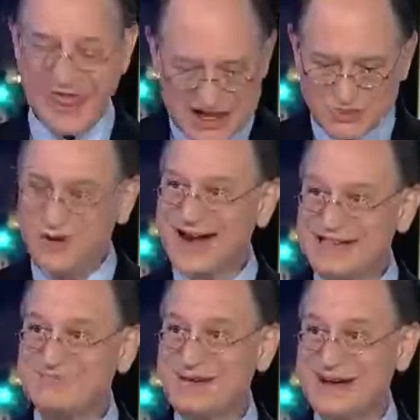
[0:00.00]
That's what I
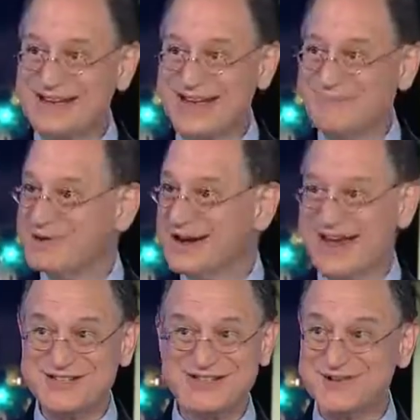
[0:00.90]
spend my time doing.
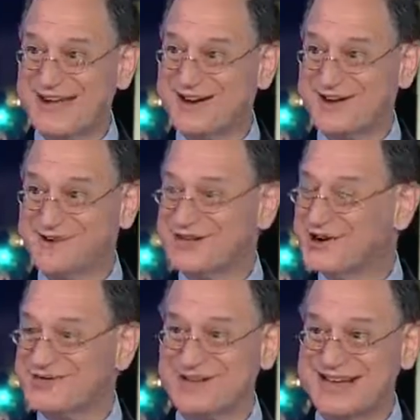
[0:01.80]
I just don't get on your
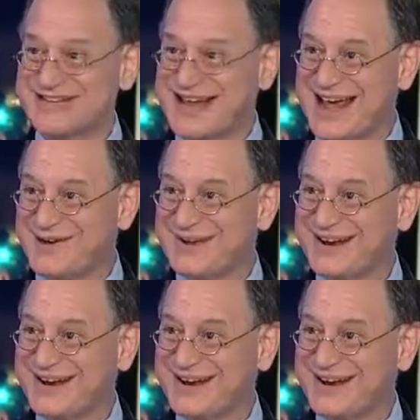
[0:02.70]
really? show, so just it doesn't fine. count.